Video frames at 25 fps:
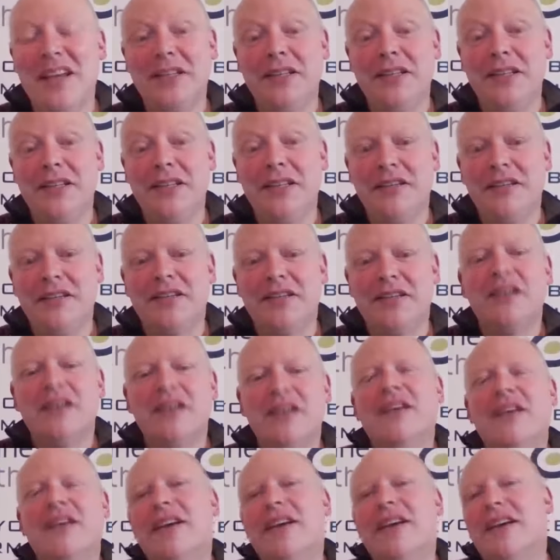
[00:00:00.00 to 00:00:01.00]
Easy to
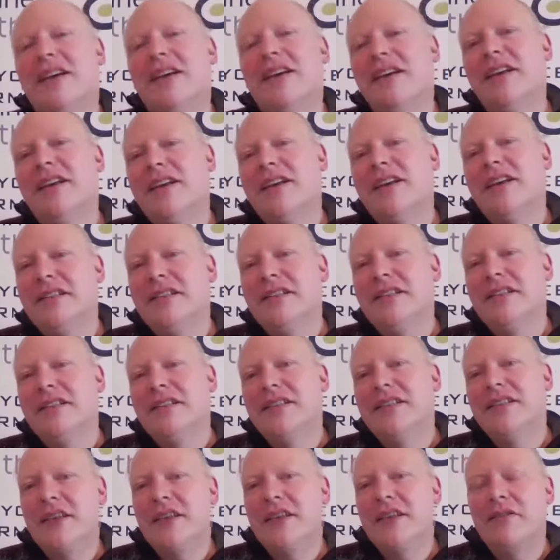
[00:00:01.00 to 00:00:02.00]
use.
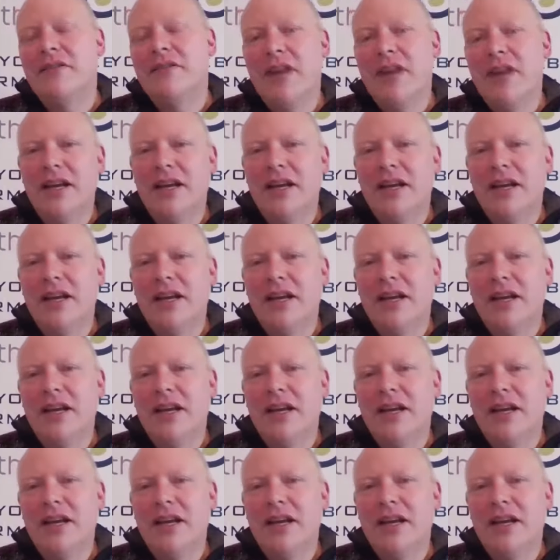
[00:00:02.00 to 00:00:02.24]
So